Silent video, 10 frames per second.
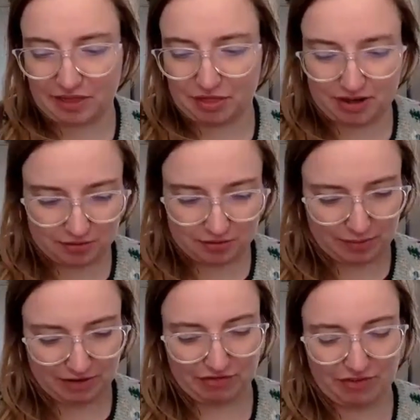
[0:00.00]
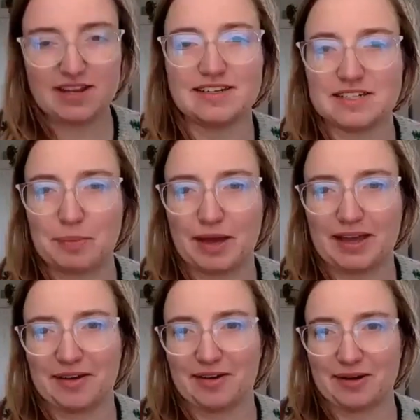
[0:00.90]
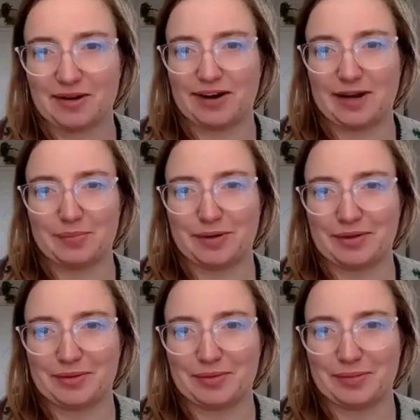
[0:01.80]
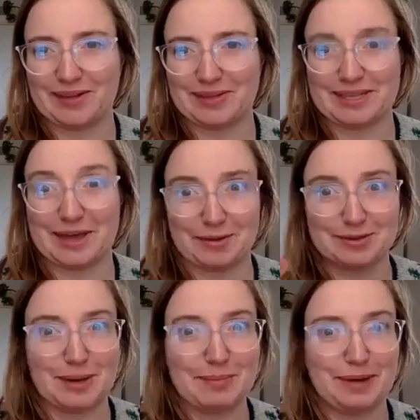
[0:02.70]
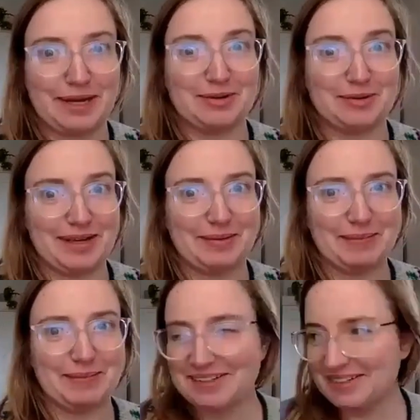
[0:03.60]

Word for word: i thought it would be fun to pay our internet bill right like that was my big dream